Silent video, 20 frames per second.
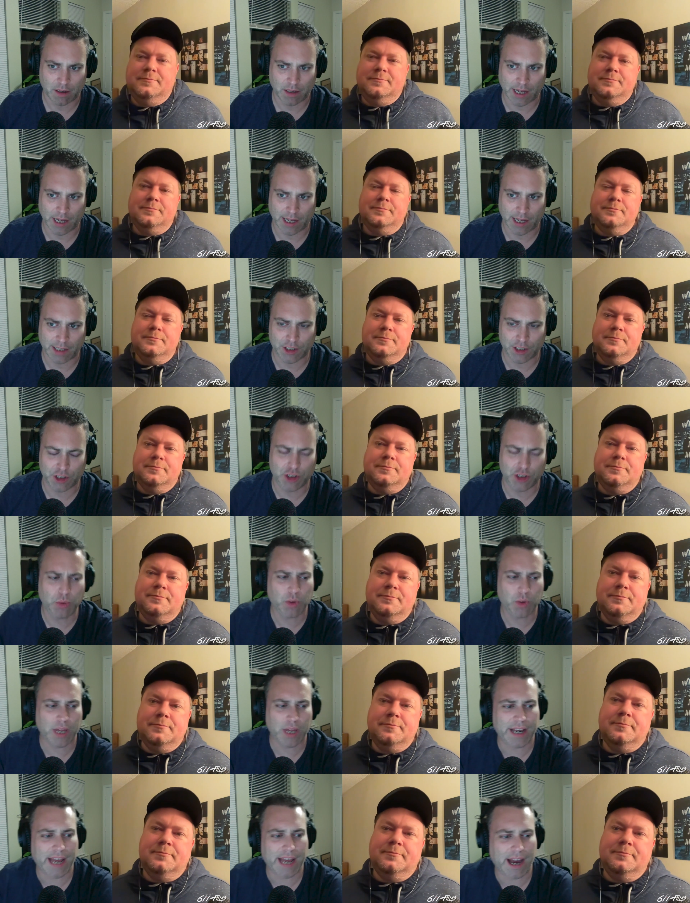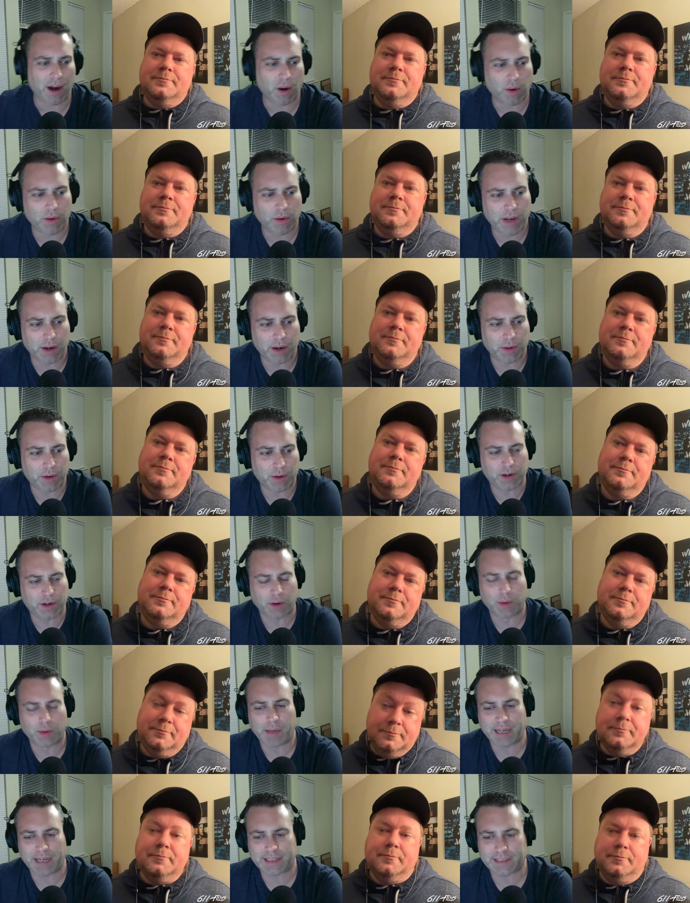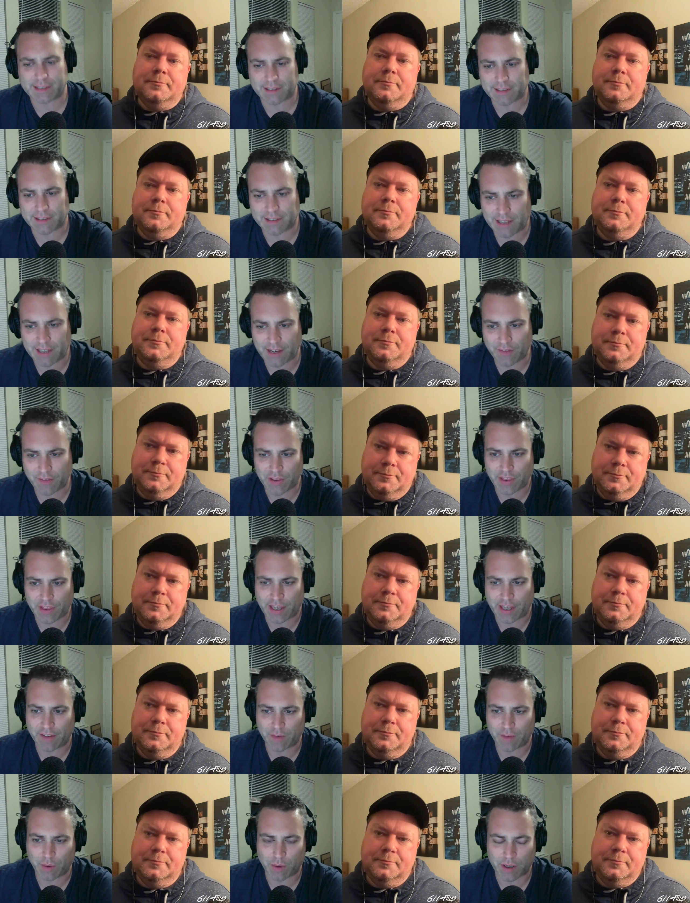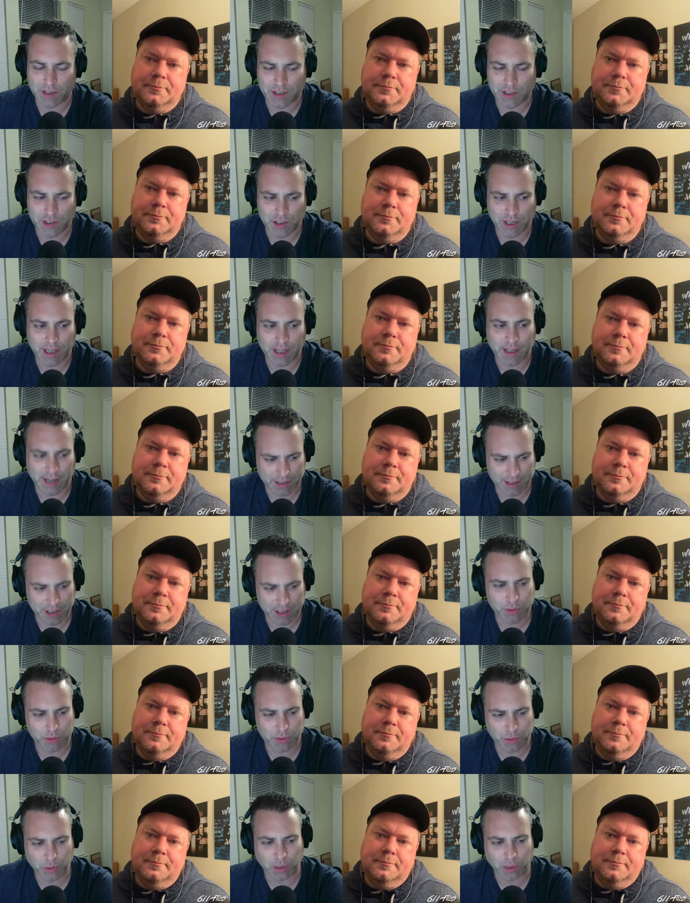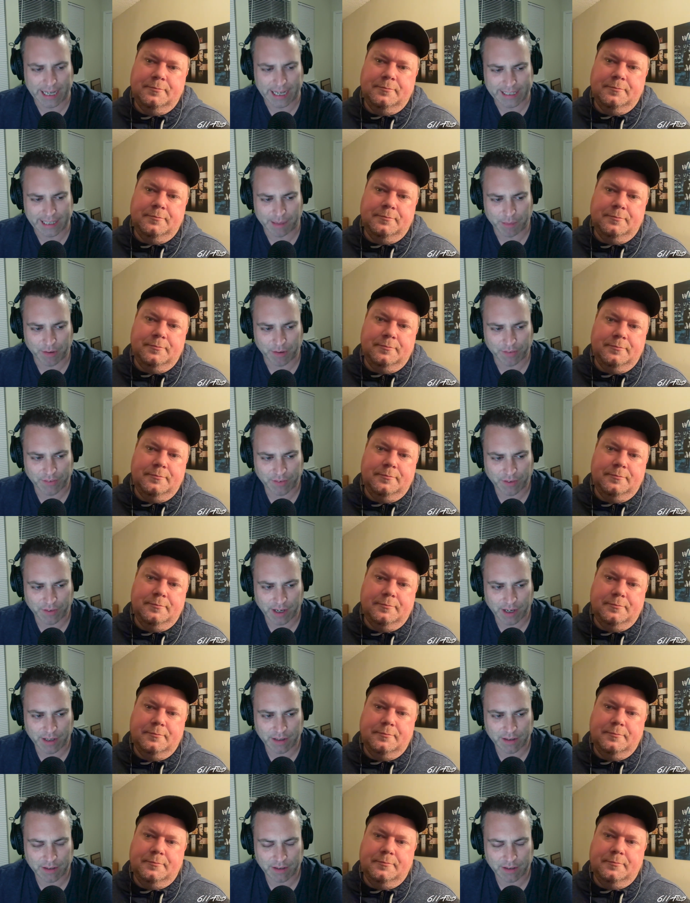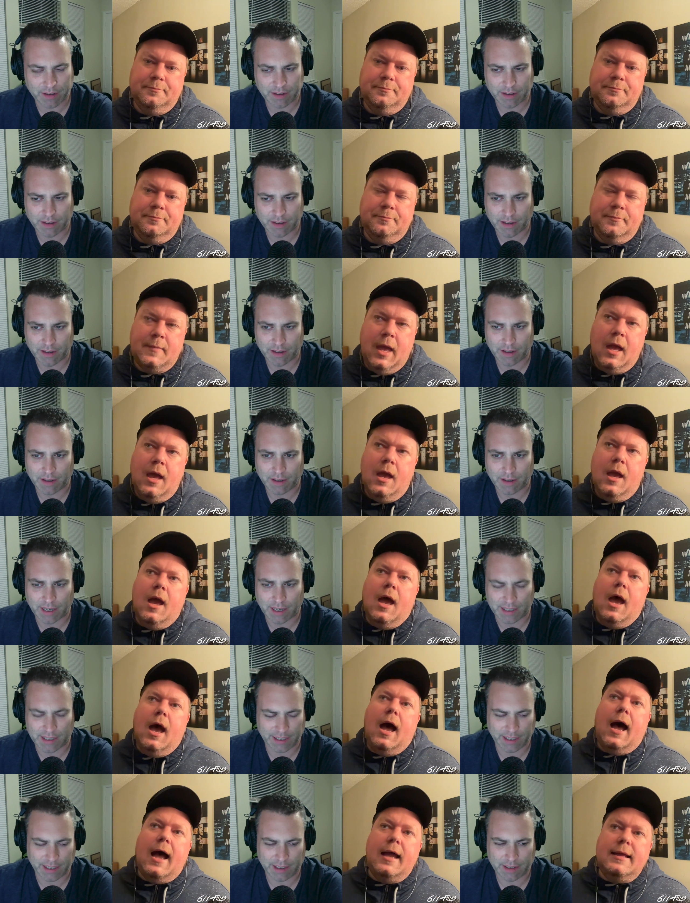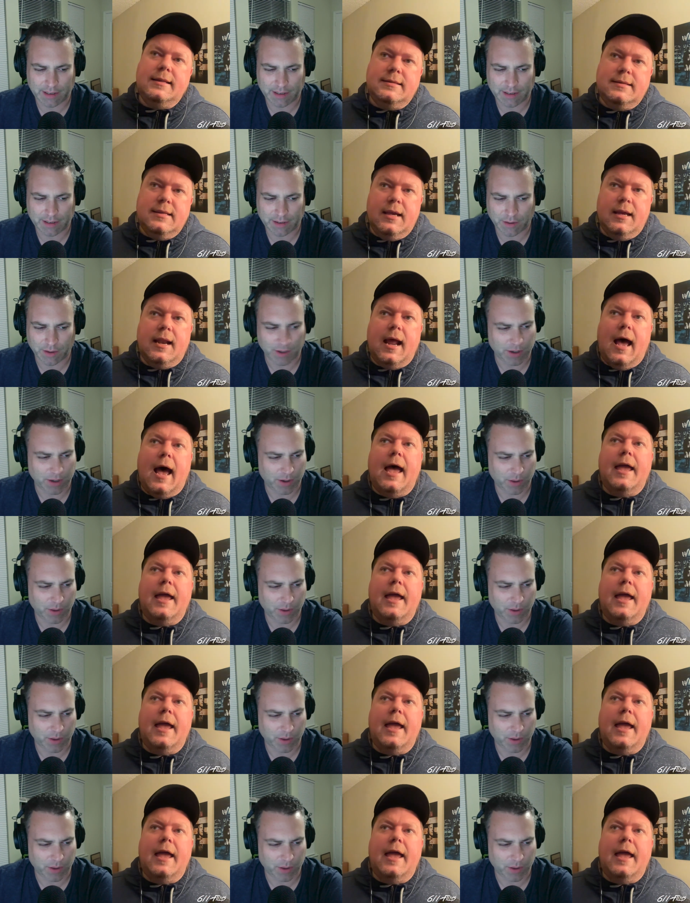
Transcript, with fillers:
Speaker 1: yeah did you and now now going back to everything everywhere did you you, you like that movie right I think I did. I